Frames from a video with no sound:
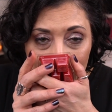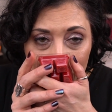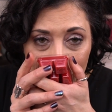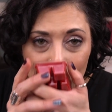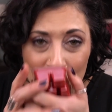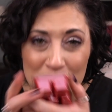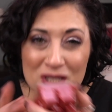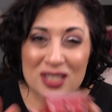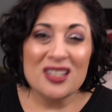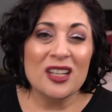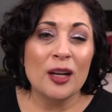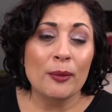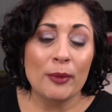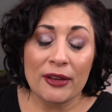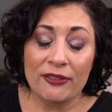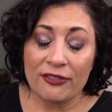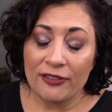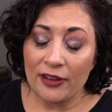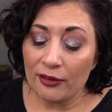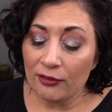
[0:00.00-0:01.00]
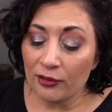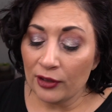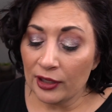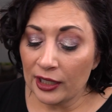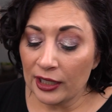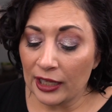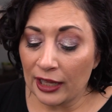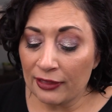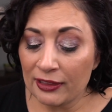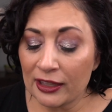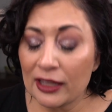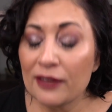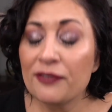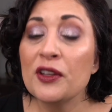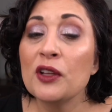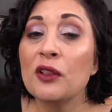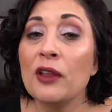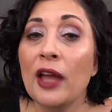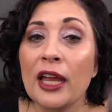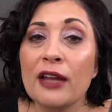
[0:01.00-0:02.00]
which is not my favorite. I think if
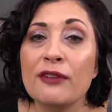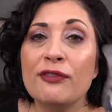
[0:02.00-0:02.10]
you like